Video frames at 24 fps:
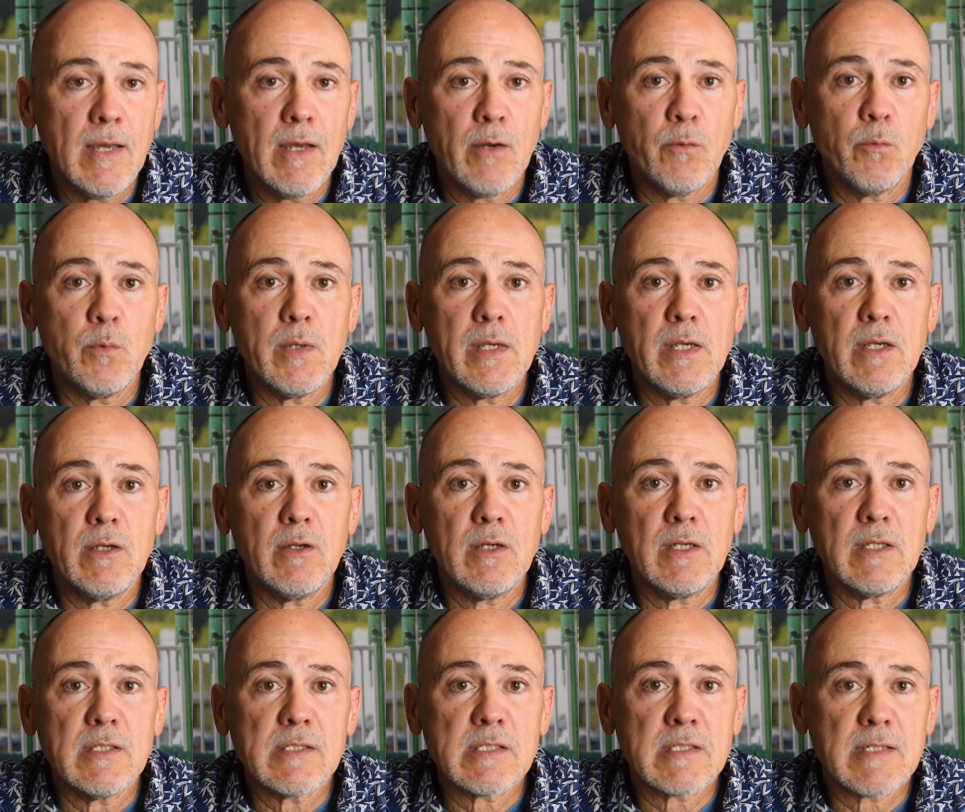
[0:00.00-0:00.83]

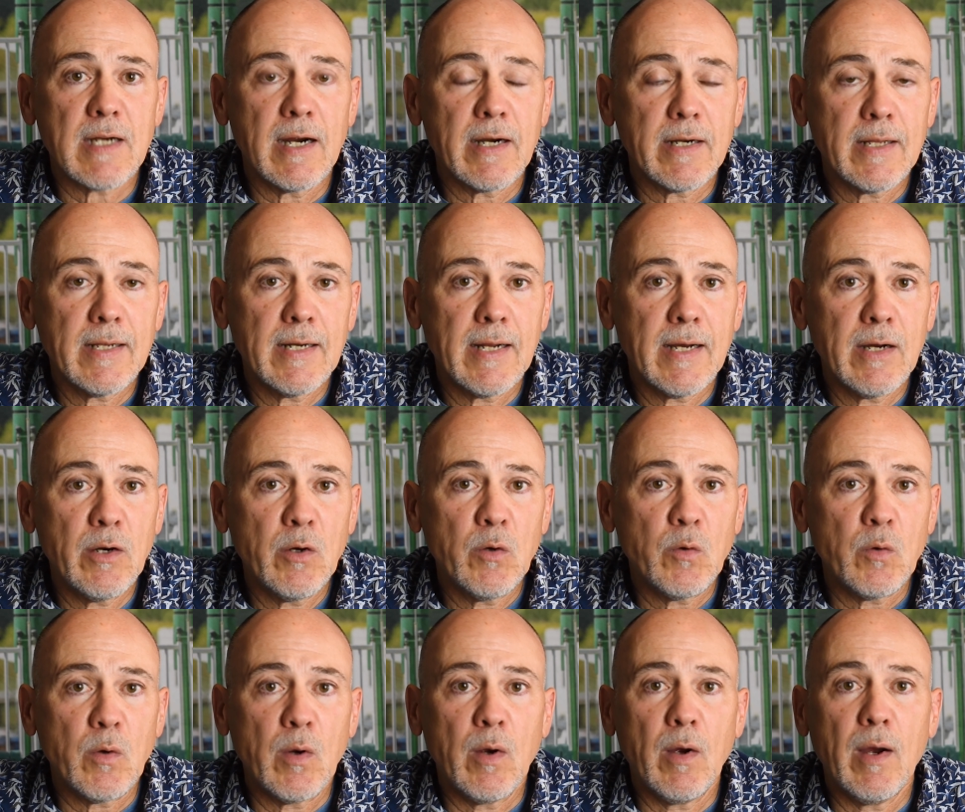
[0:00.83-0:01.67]
We started
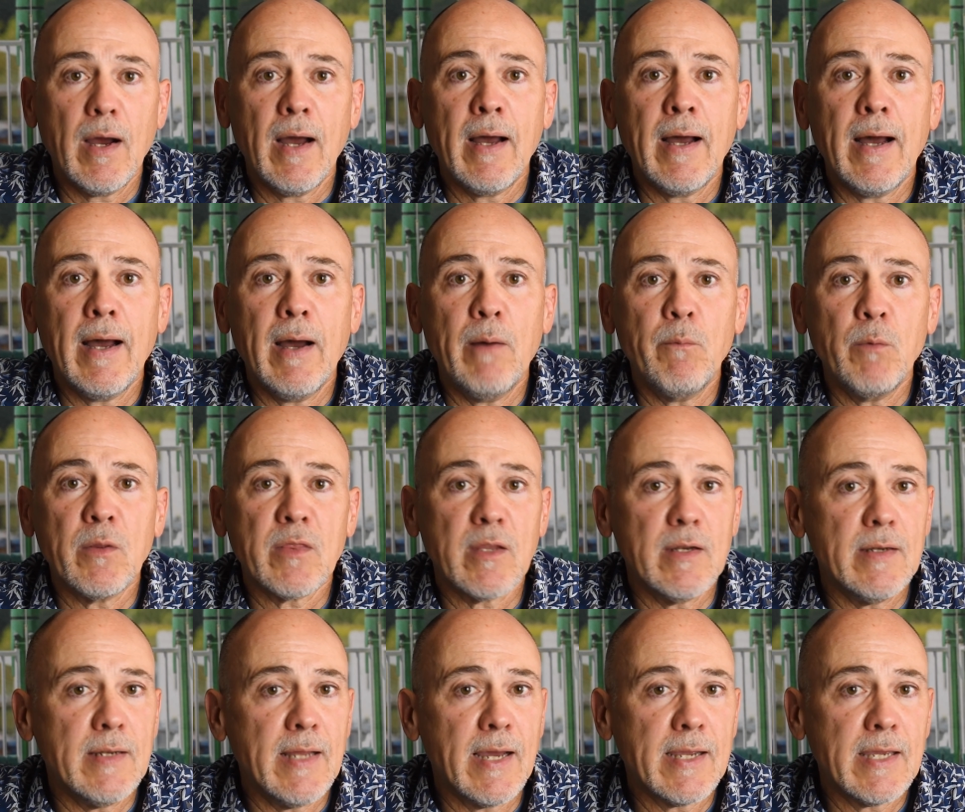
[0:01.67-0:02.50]
out with a
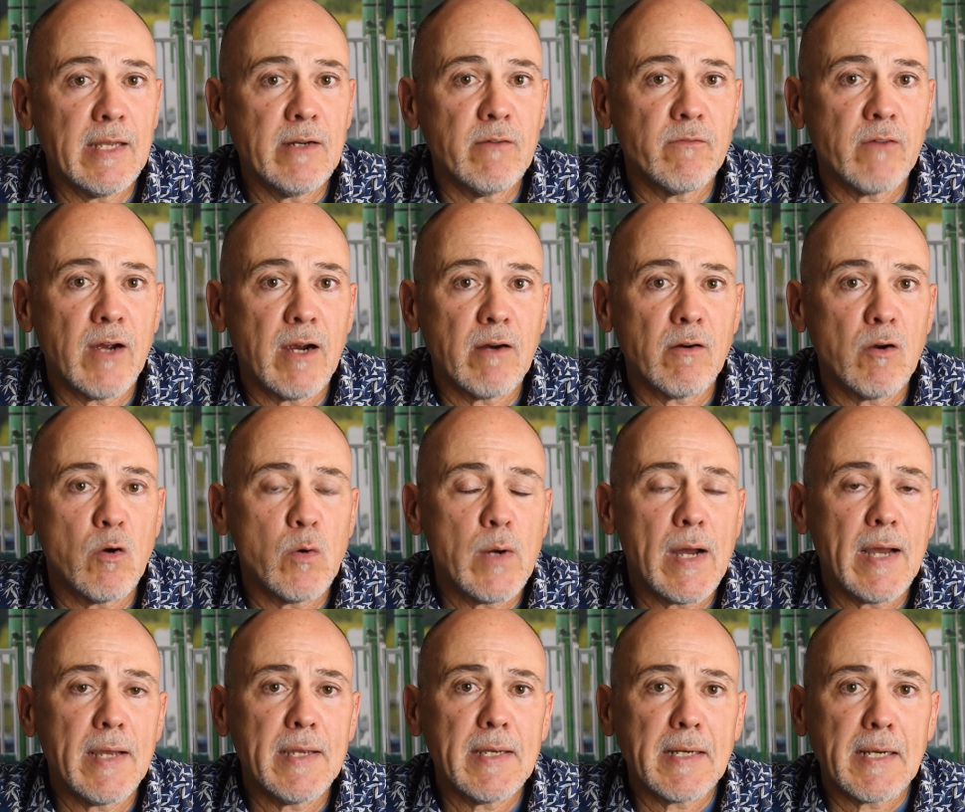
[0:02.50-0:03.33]
negative
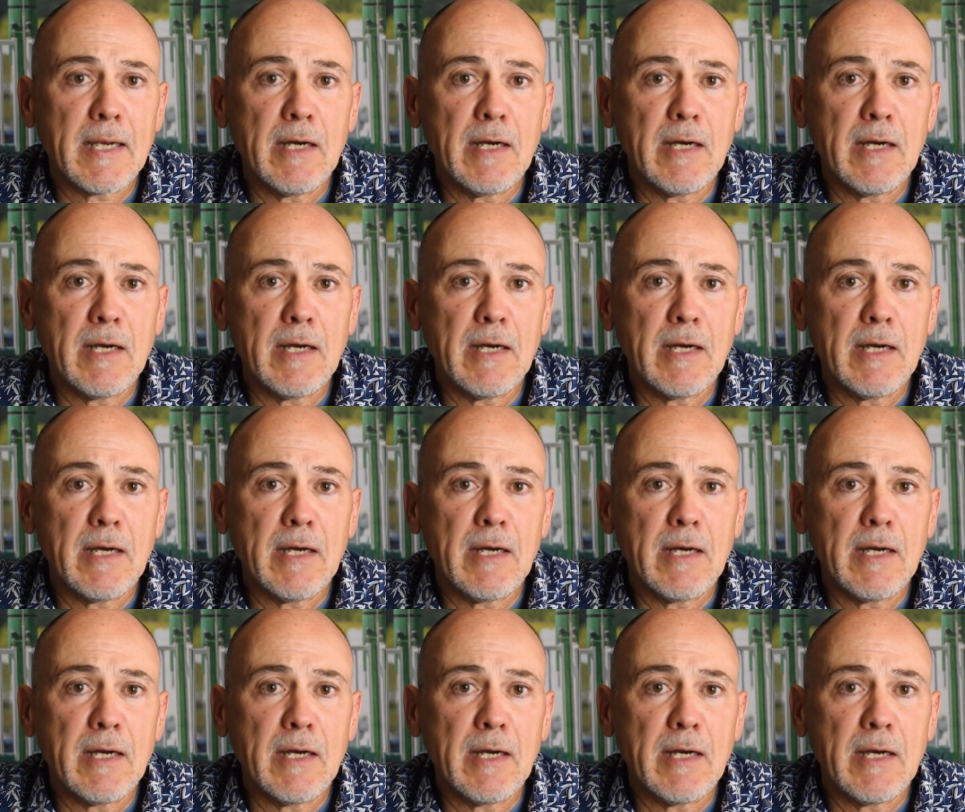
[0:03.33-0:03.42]
ROI at